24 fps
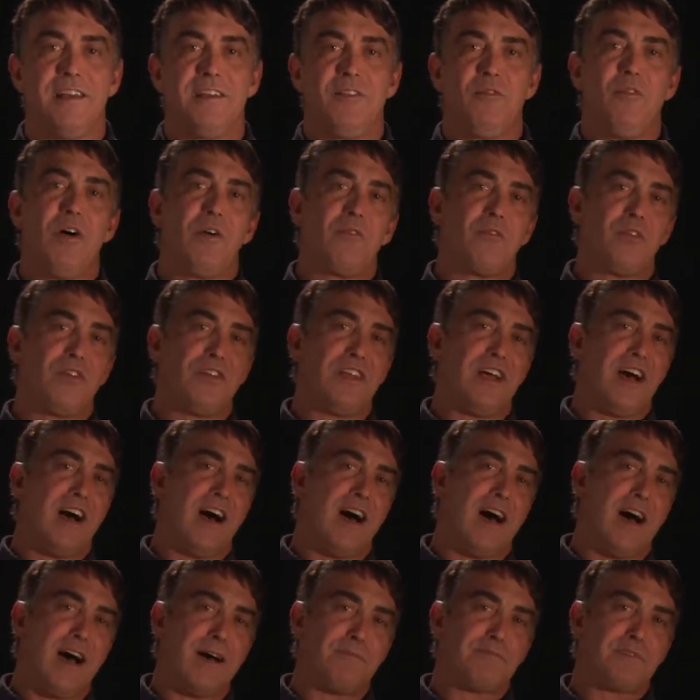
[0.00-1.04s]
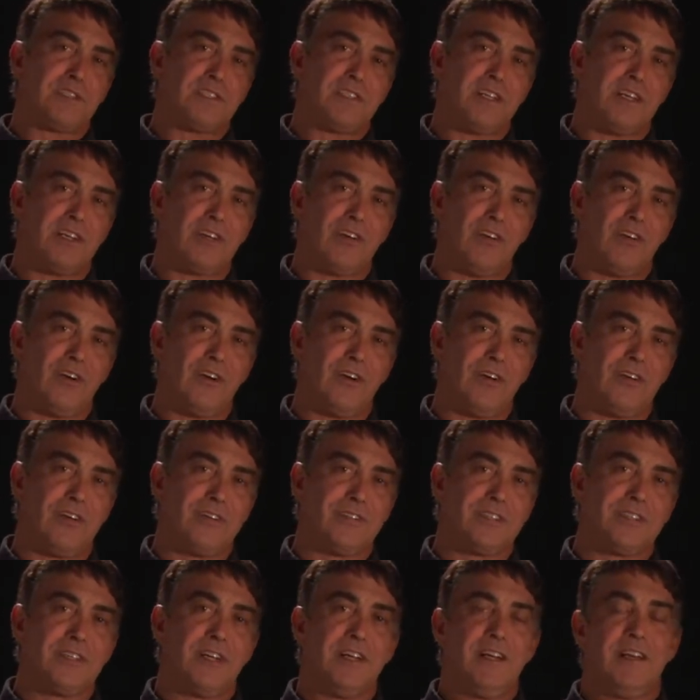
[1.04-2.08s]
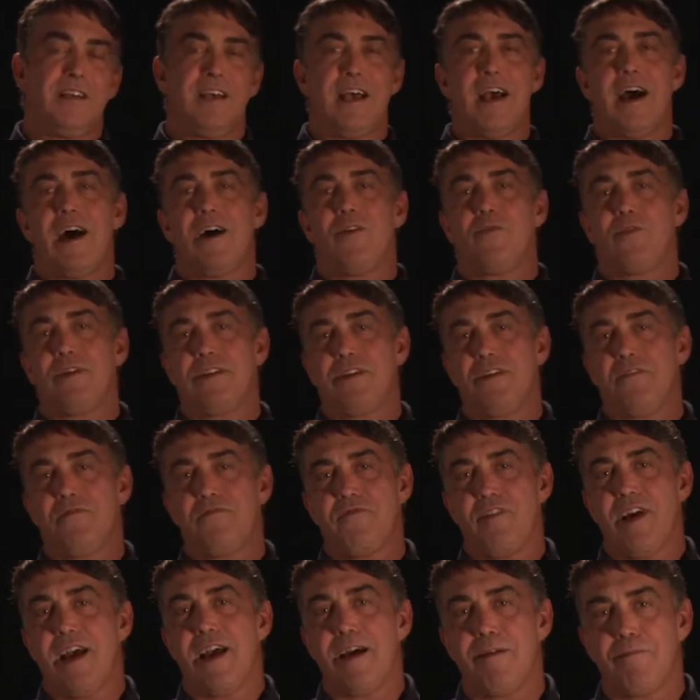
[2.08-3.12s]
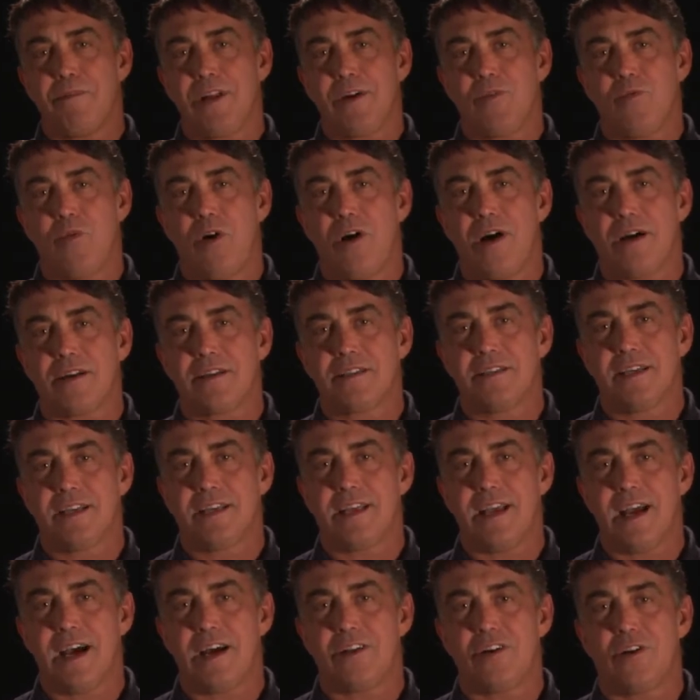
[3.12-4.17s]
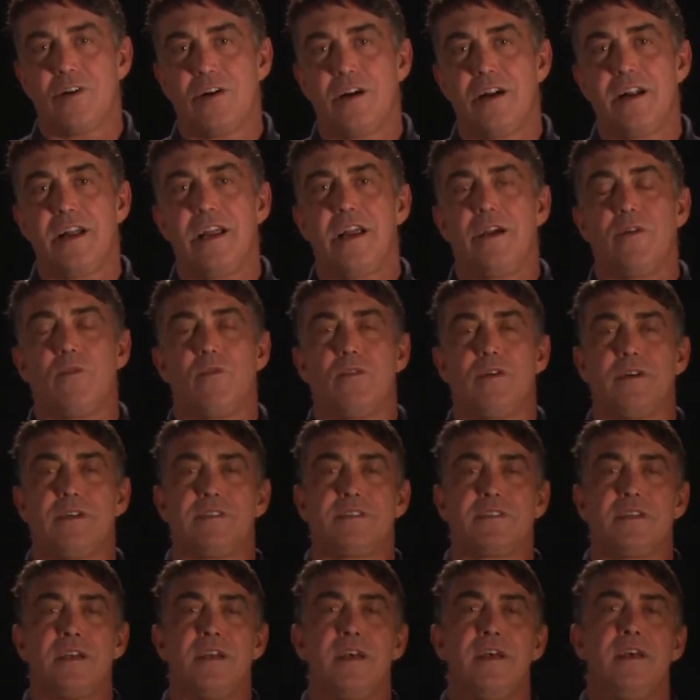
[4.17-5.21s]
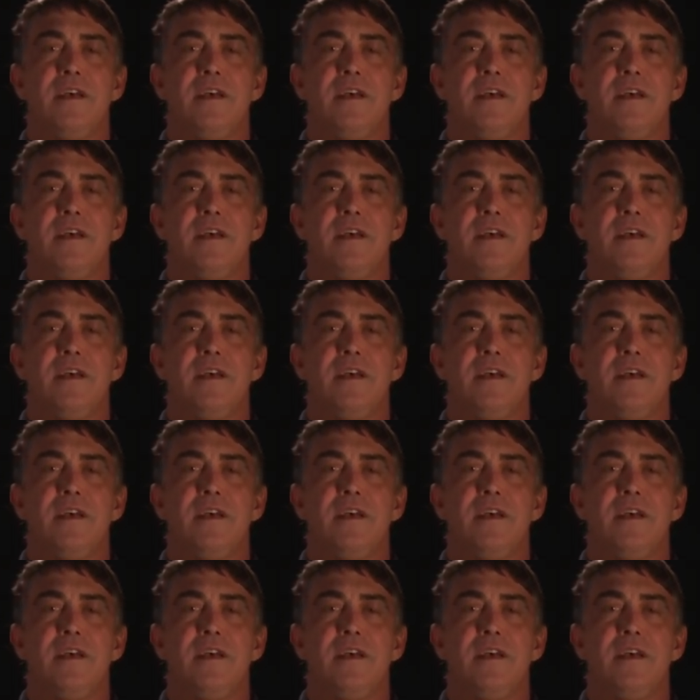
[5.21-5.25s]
what were the obstacles, how would their family walk together. It was